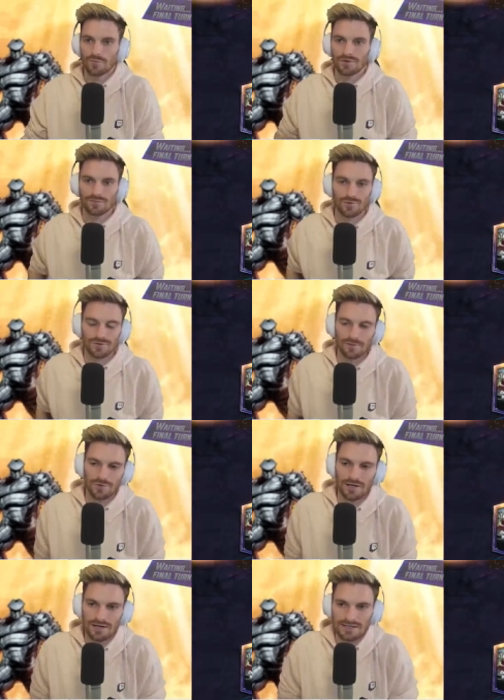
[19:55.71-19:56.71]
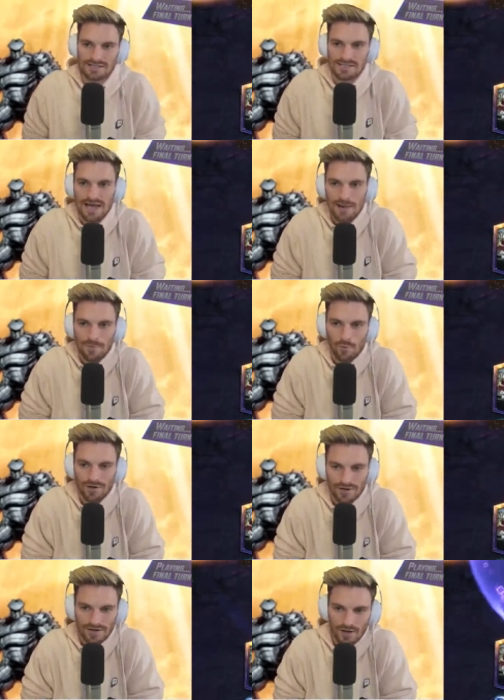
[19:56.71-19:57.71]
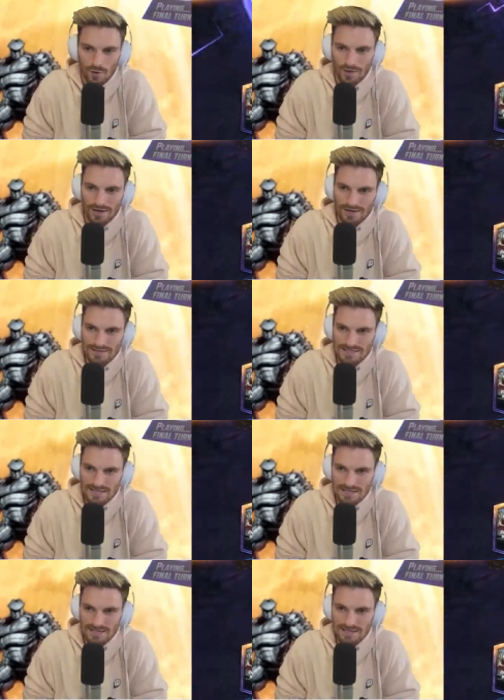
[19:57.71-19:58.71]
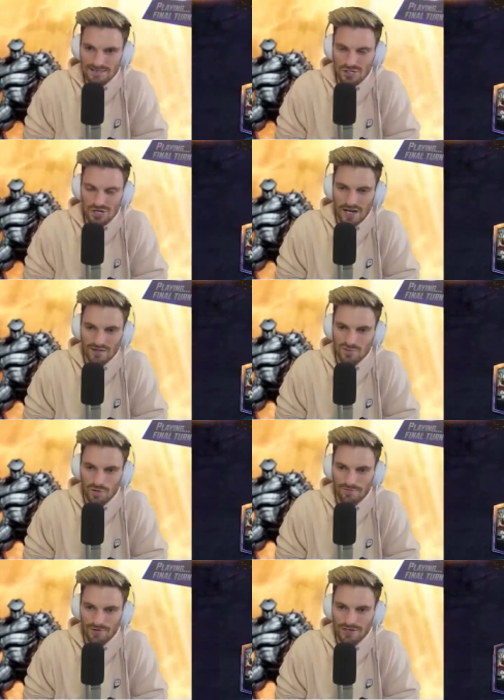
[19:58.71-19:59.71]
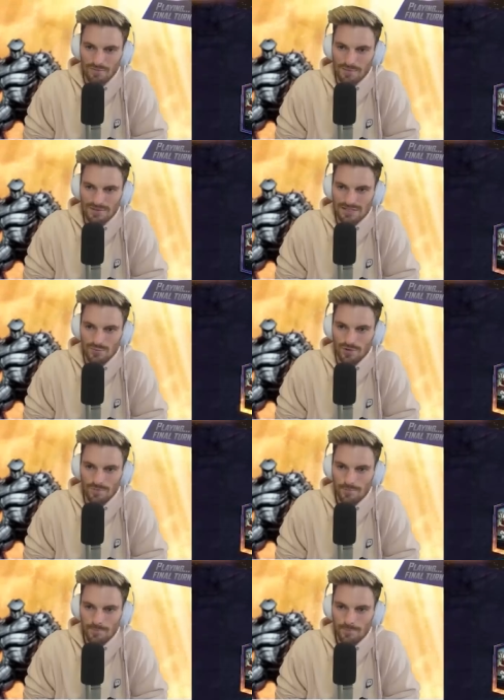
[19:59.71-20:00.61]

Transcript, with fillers: We're, we're, we're not going to snap, but we're going to go and uh, challenge whatever he might be doing.